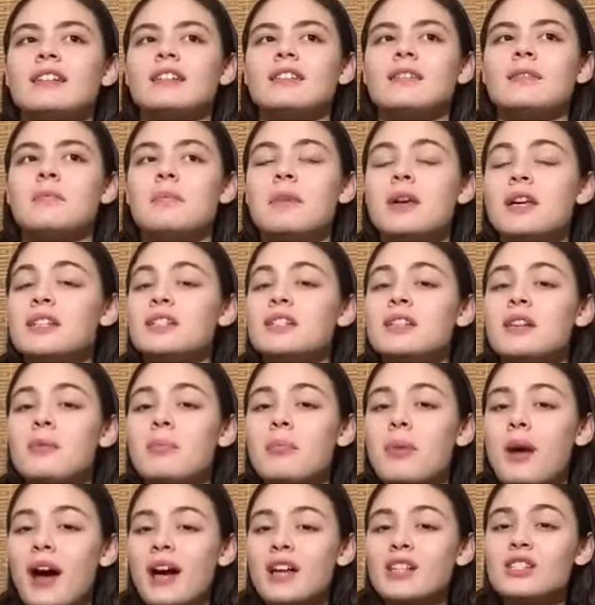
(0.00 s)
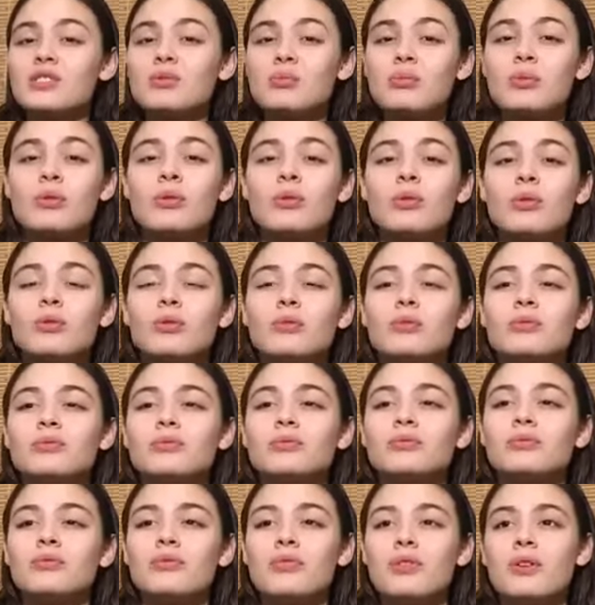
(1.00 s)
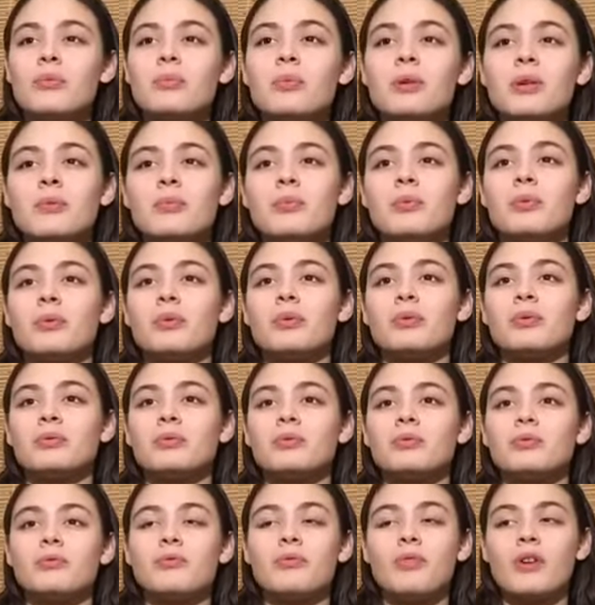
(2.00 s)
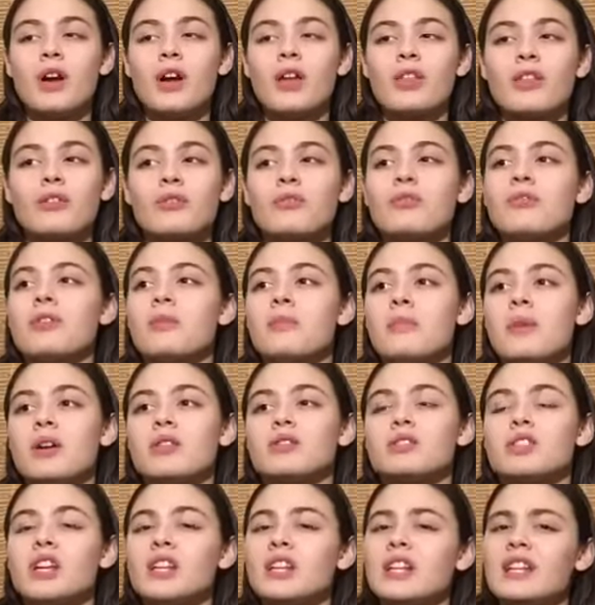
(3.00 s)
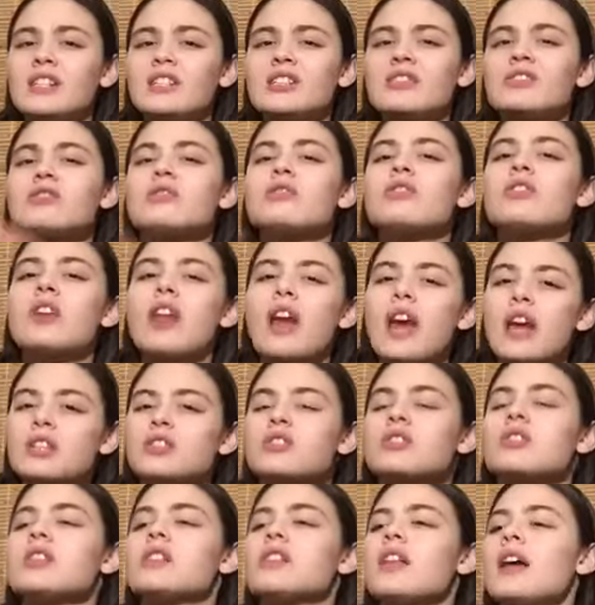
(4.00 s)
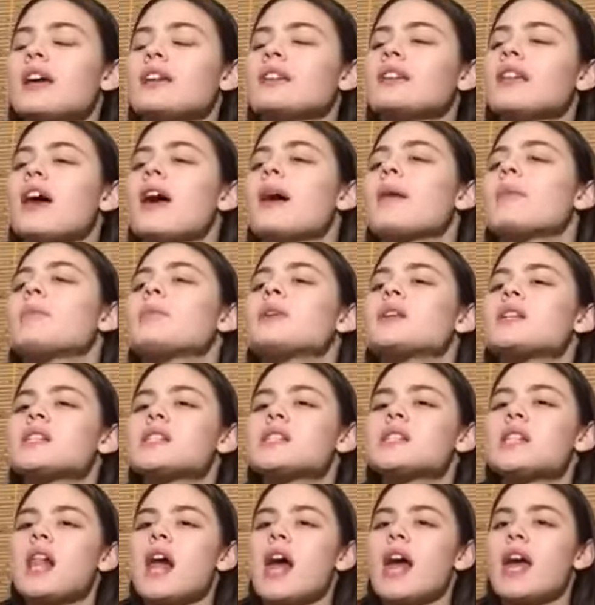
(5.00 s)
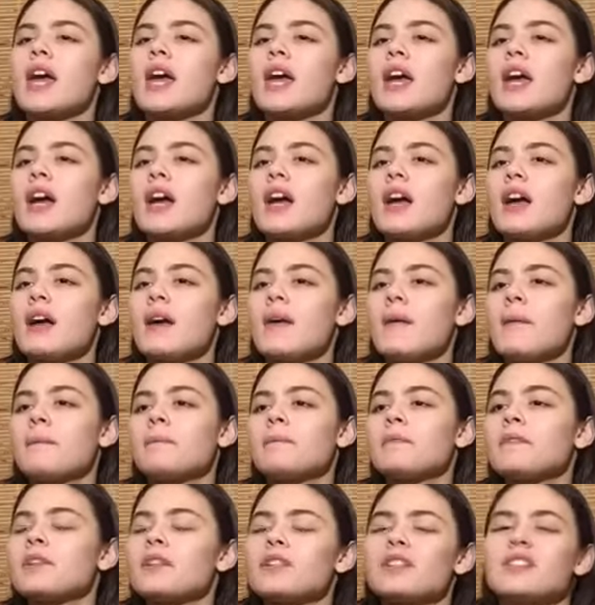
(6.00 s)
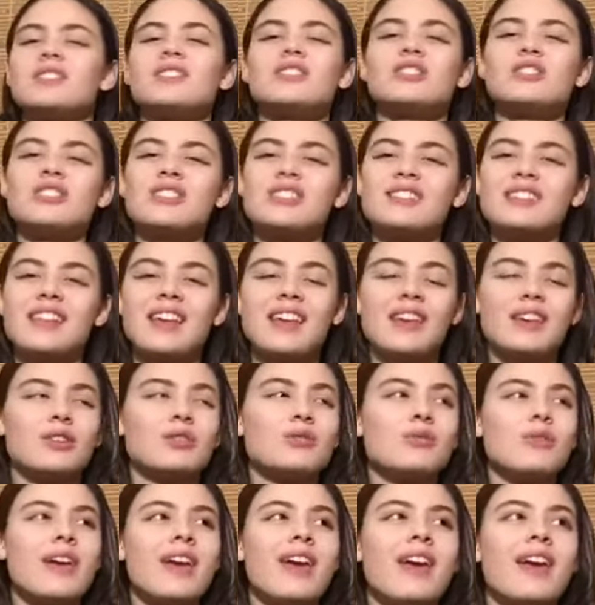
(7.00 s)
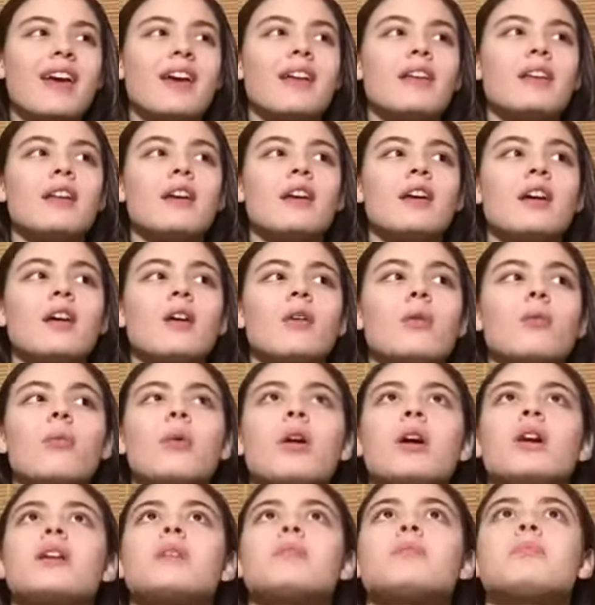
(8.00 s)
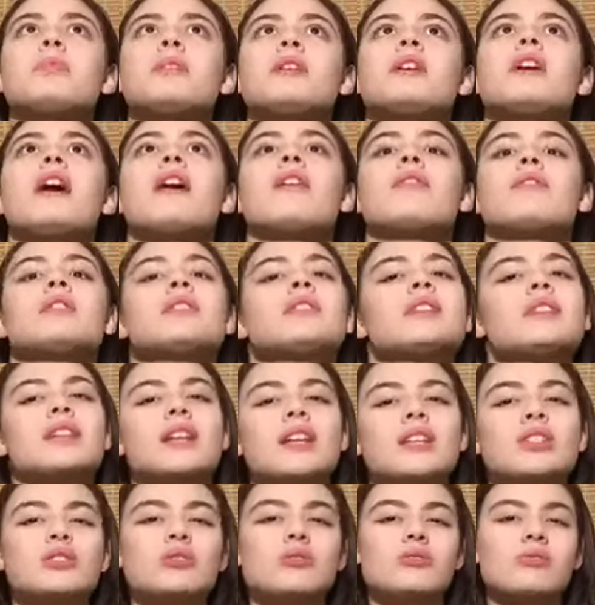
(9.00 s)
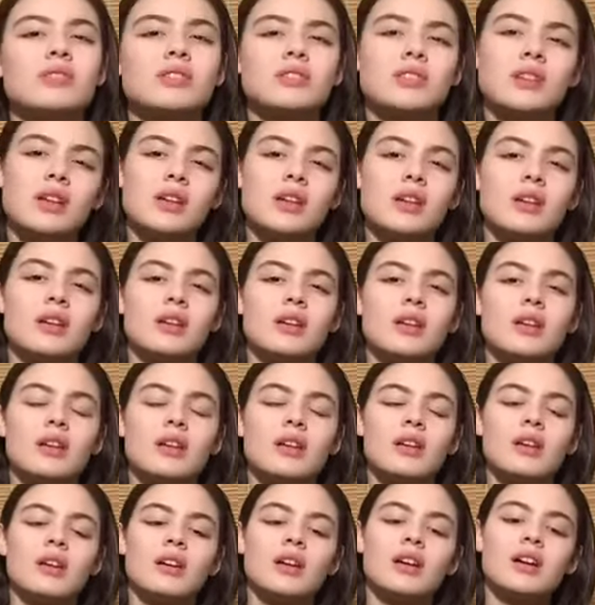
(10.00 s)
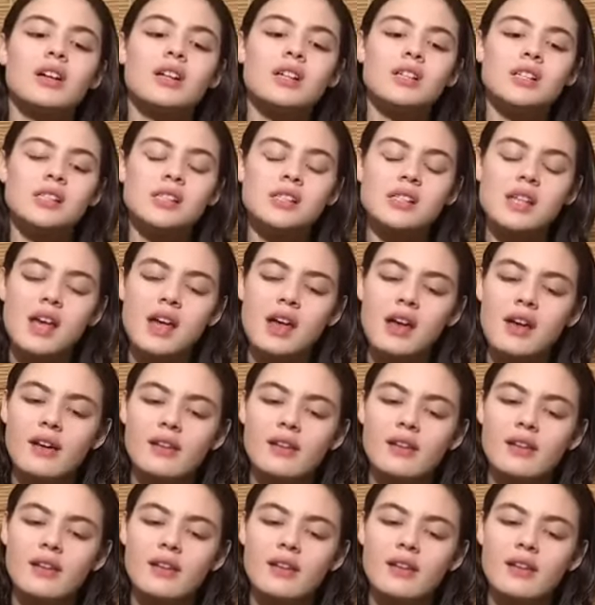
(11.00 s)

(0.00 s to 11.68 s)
makes it impossible for people for other females unless you're naturally like that but it's like it's just like you can't want to be everything that you see because